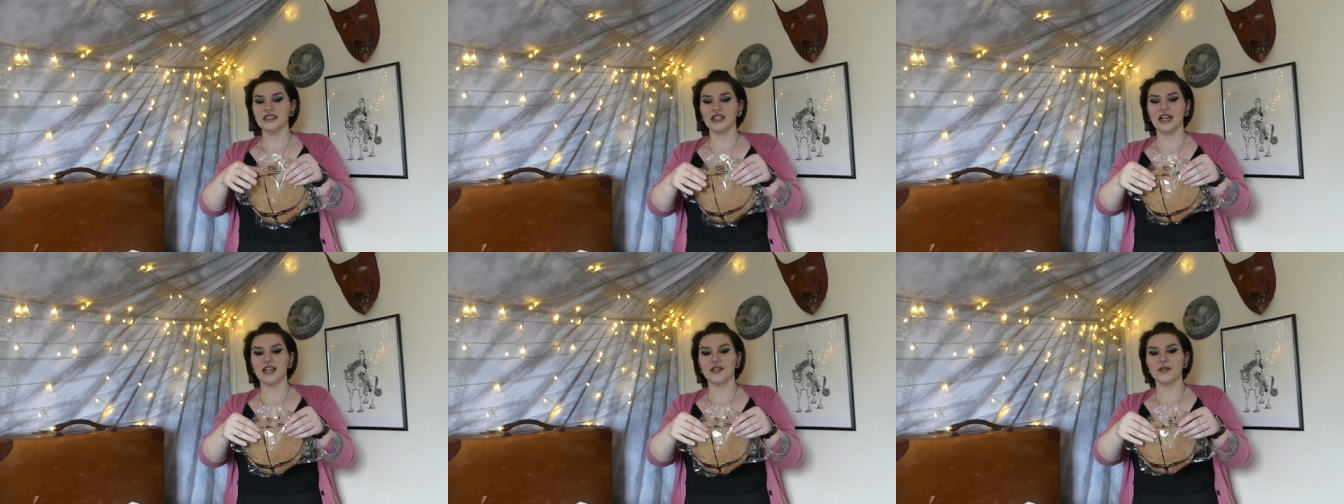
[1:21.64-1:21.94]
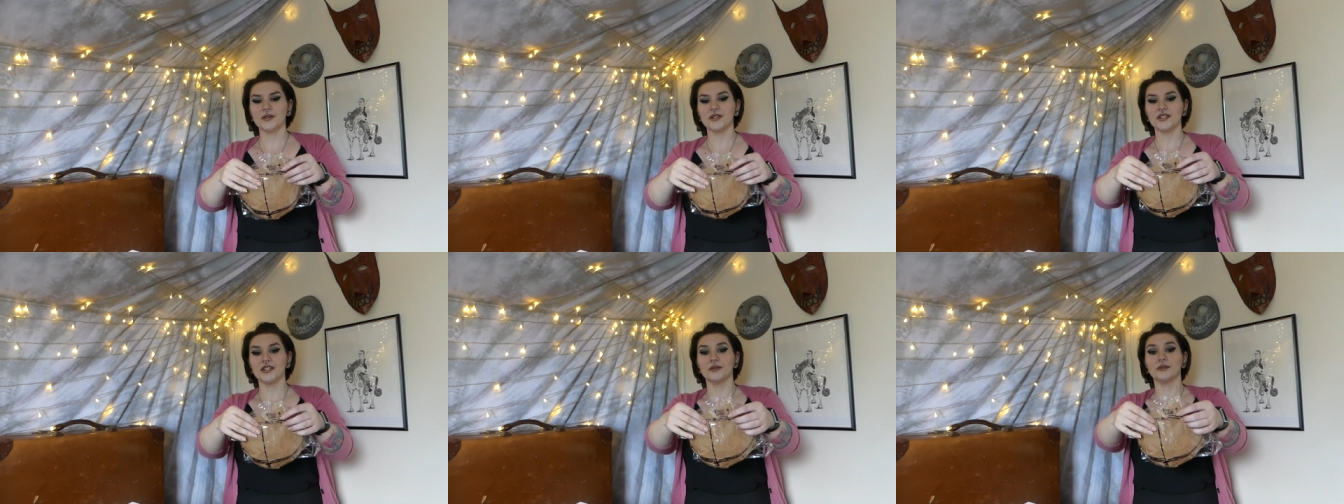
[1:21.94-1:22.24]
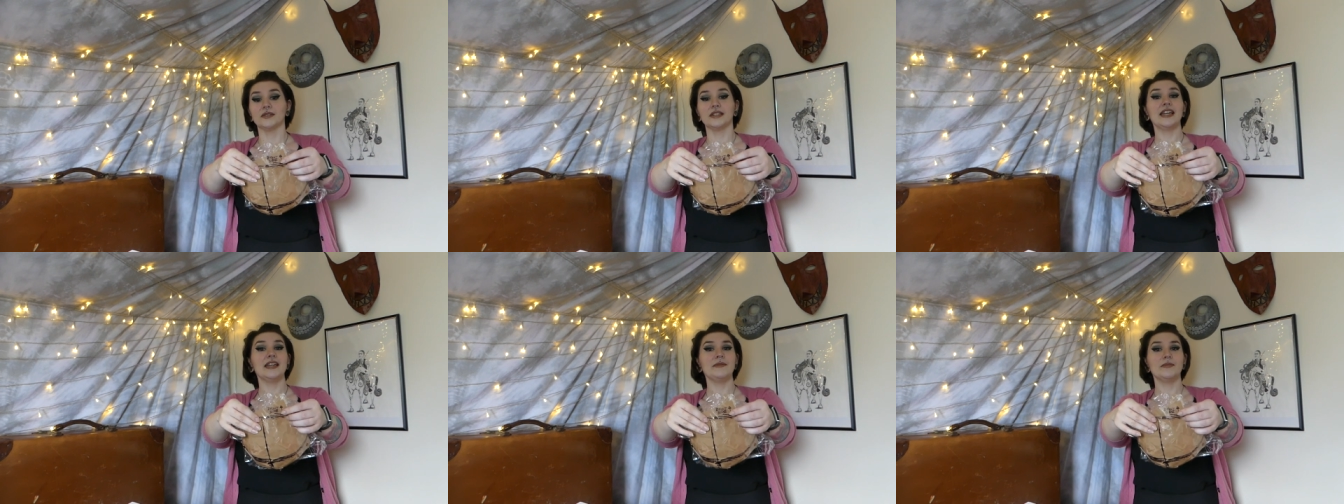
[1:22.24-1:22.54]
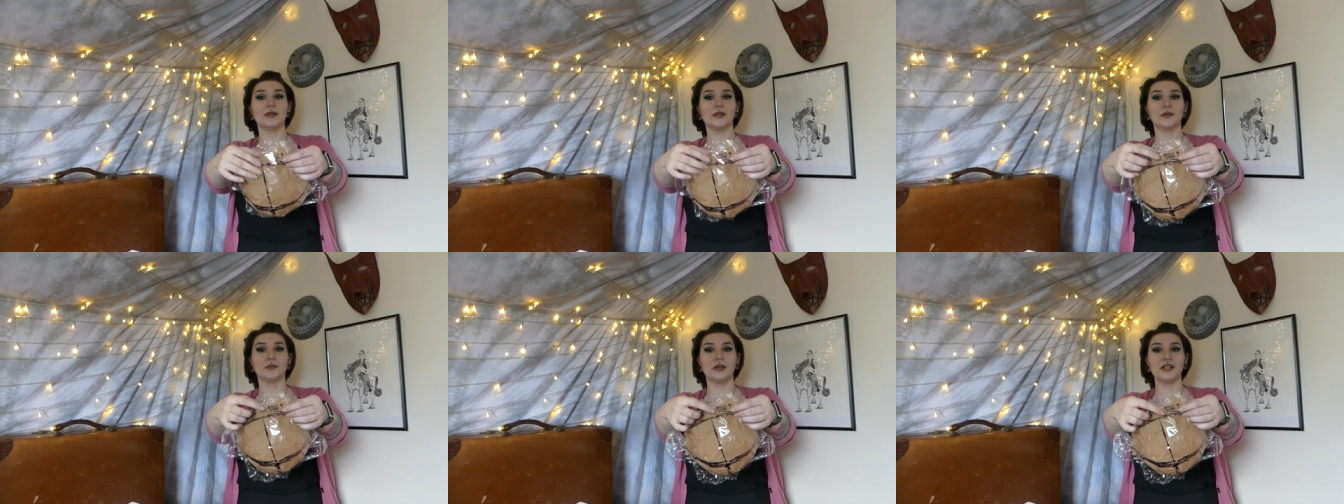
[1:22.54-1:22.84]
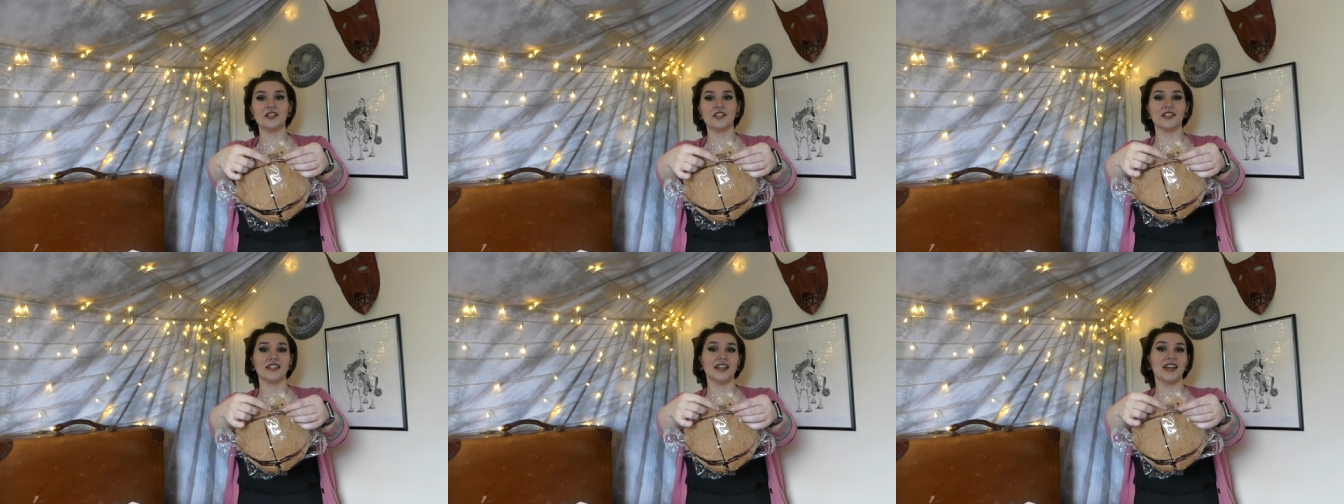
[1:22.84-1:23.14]
I also labelled
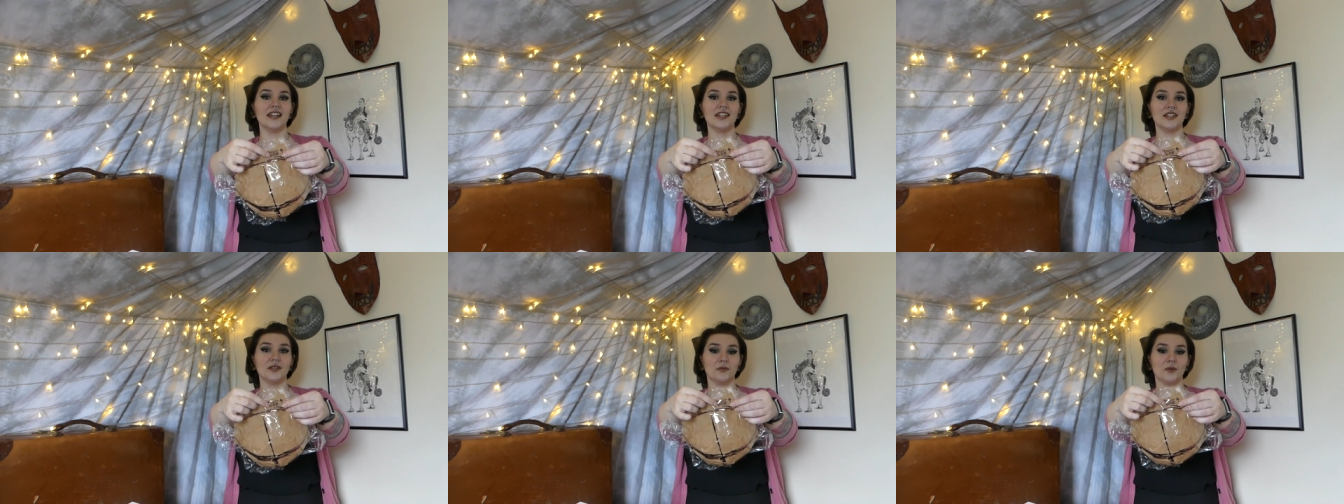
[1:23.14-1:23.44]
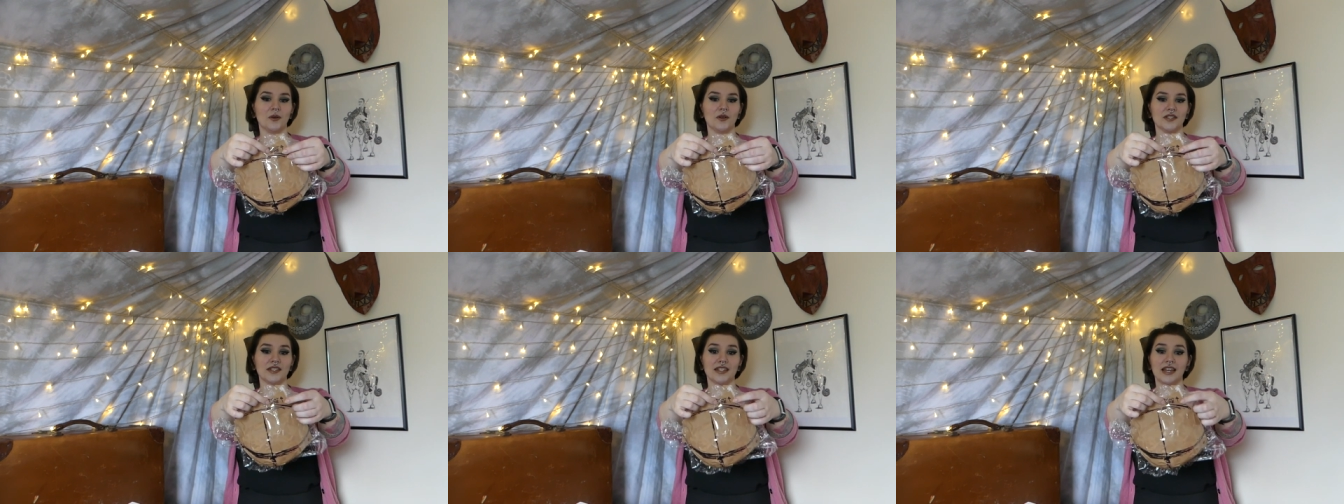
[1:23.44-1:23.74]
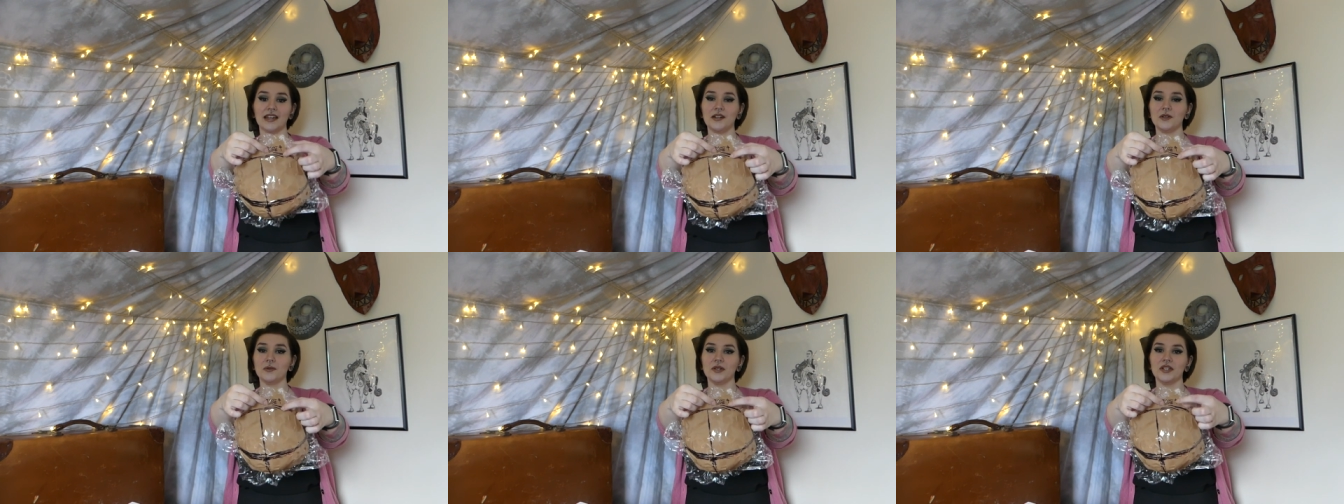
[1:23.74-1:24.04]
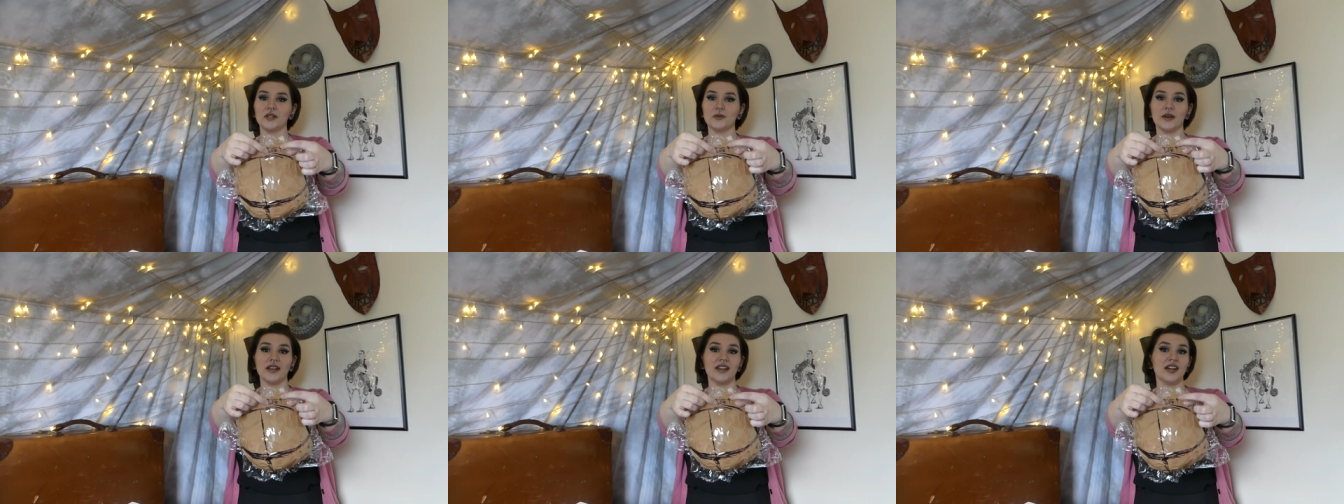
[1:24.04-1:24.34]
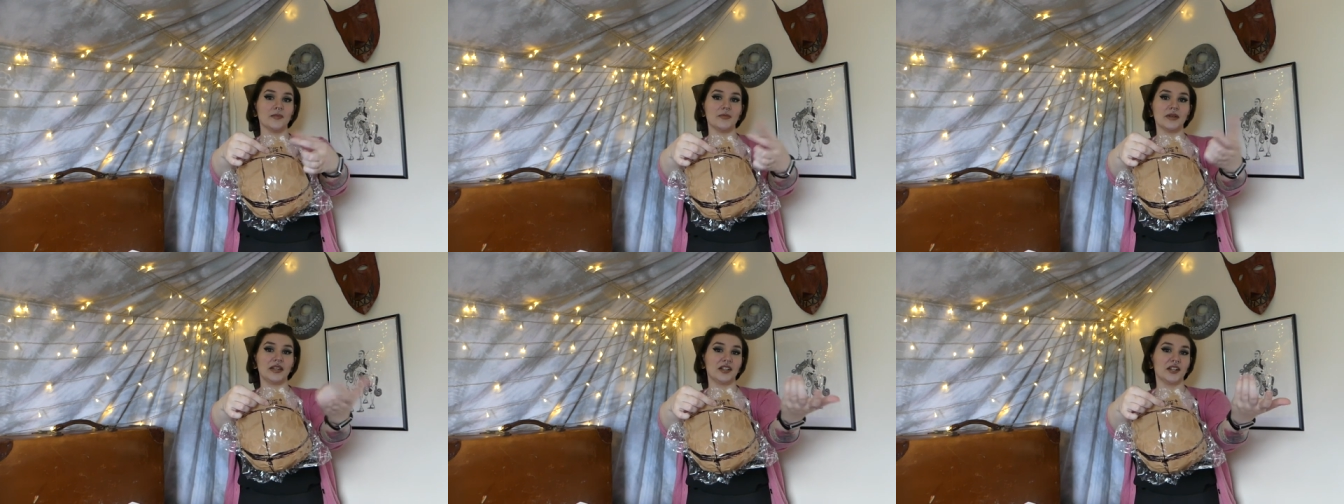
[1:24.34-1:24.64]
which side it was and which way
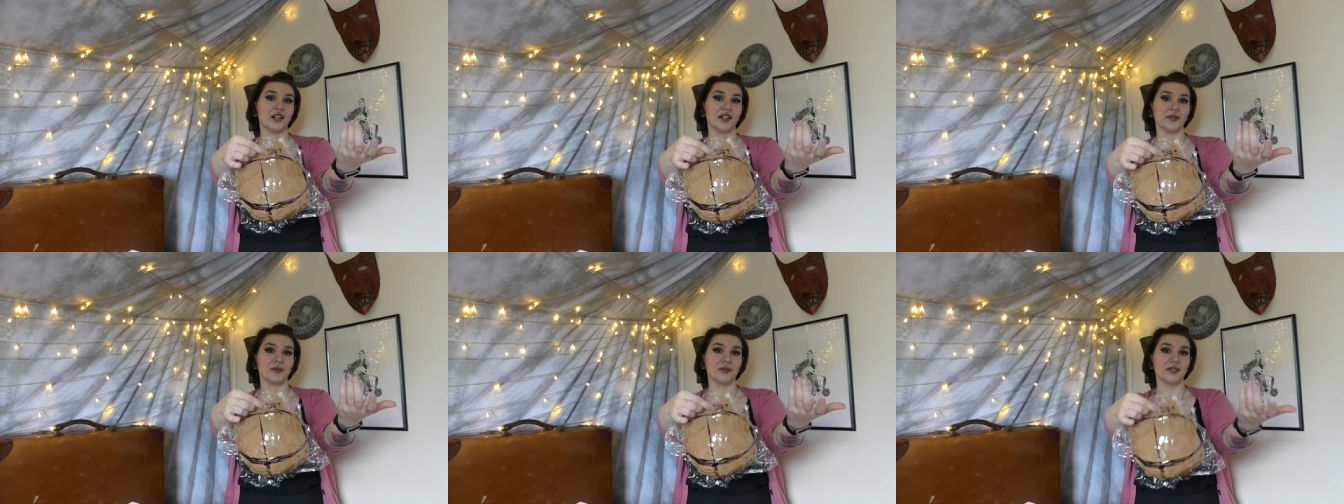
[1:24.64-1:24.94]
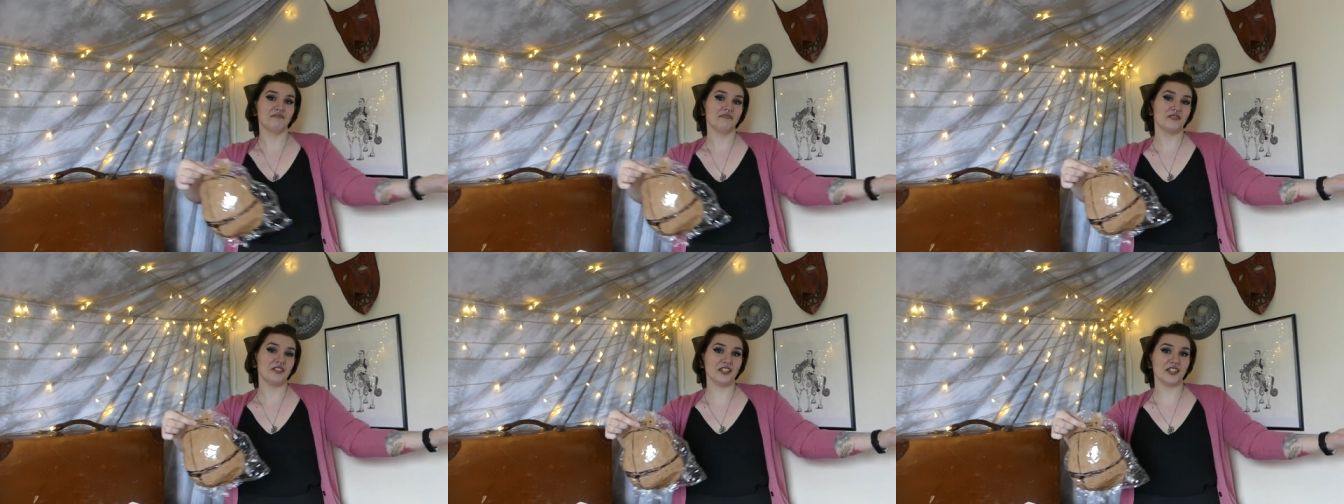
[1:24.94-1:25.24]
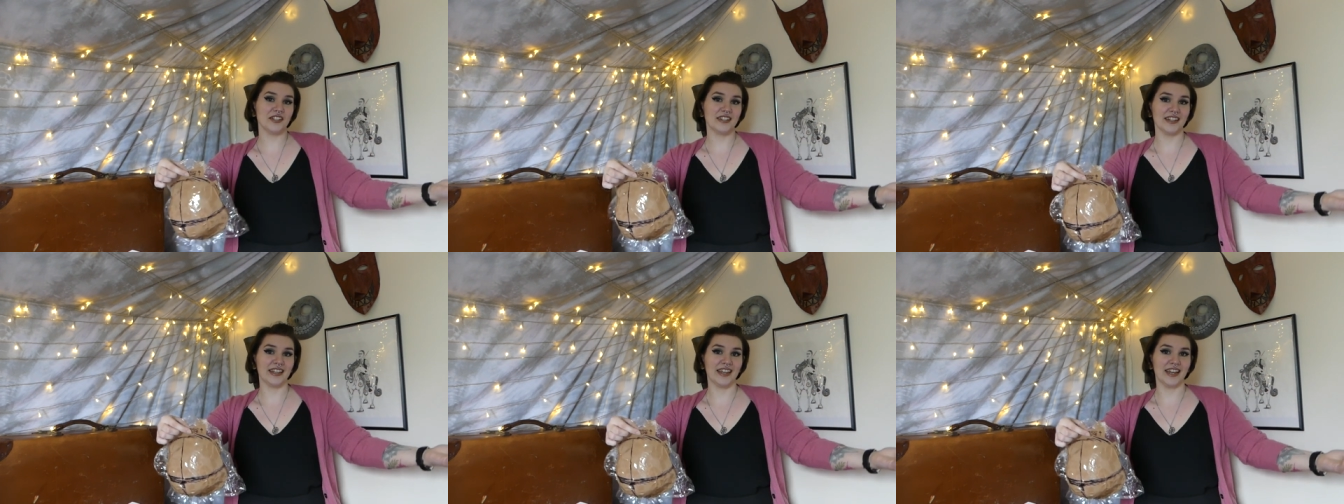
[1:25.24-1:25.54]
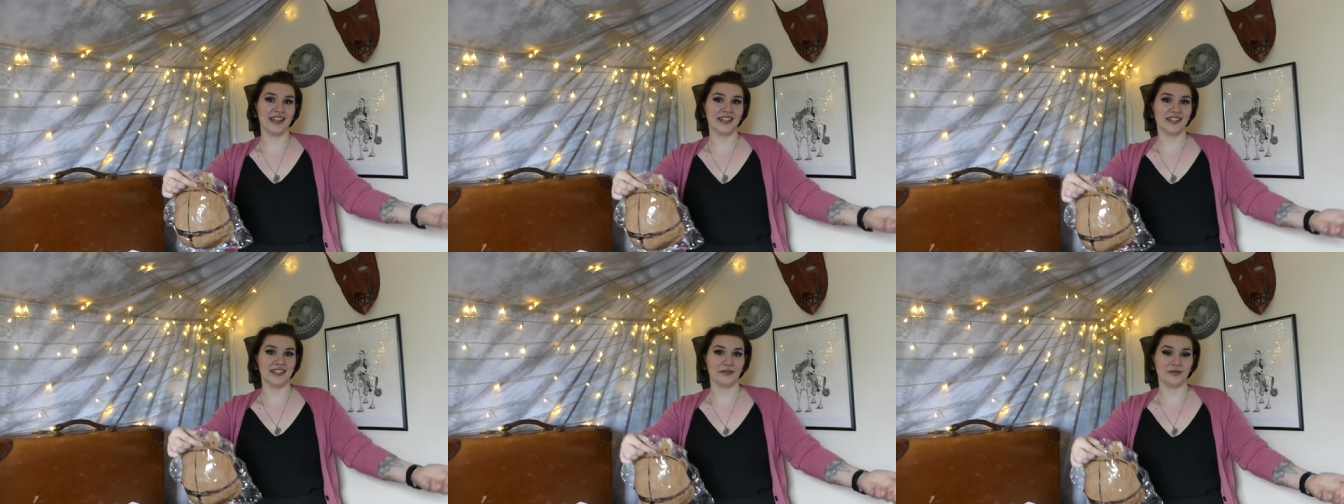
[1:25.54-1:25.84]
up it goes, just in case I